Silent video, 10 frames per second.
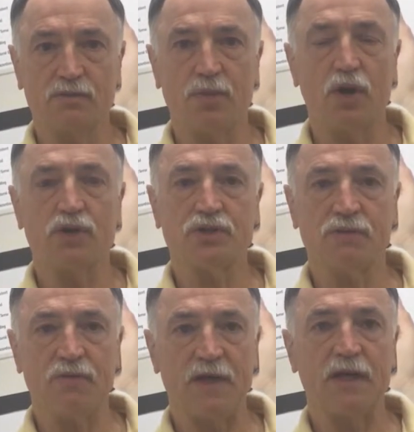parts
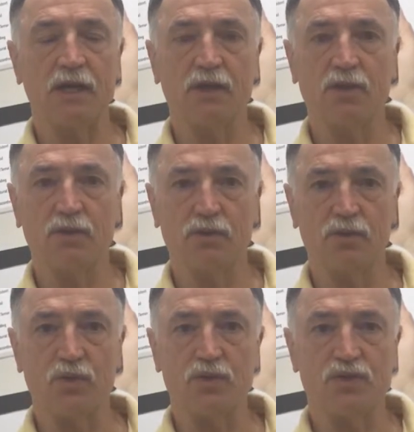of thinking
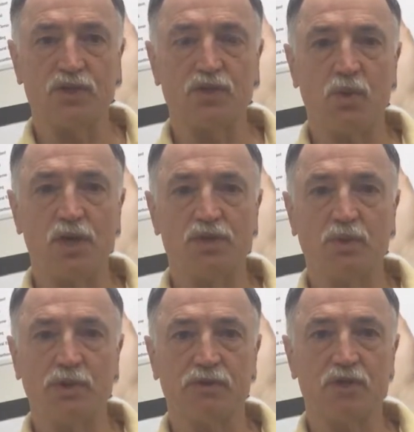through the situation
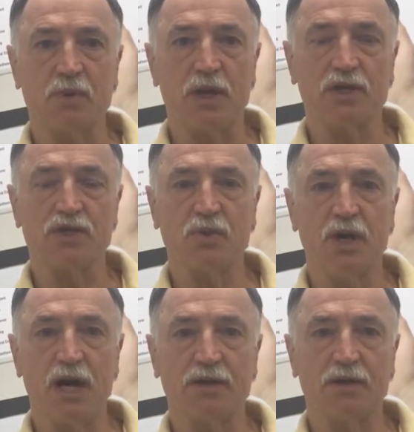when you're responding to a
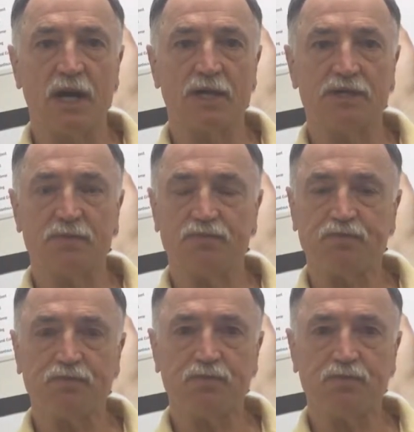high-rise.